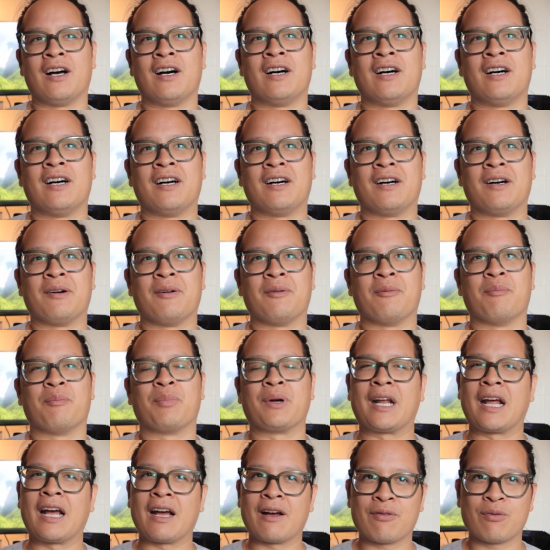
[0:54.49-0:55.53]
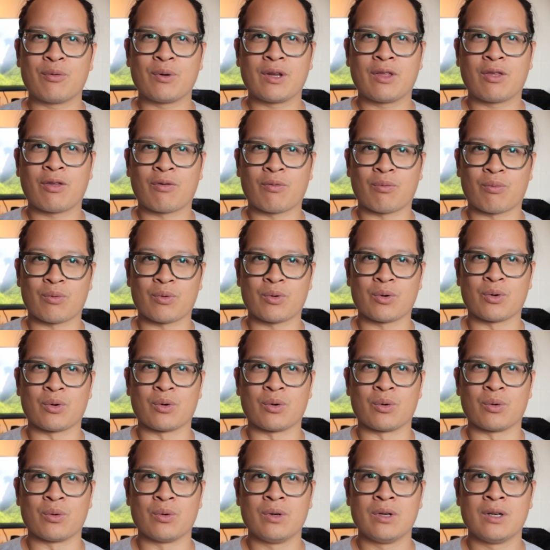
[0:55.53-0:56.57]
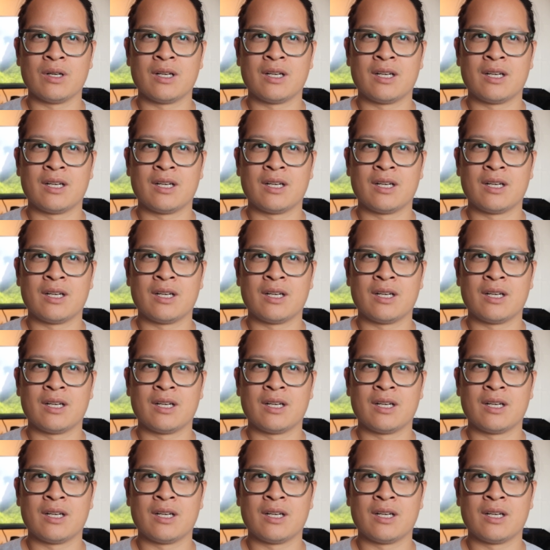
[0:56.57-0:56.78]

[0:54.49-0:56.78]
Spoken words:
but halfway through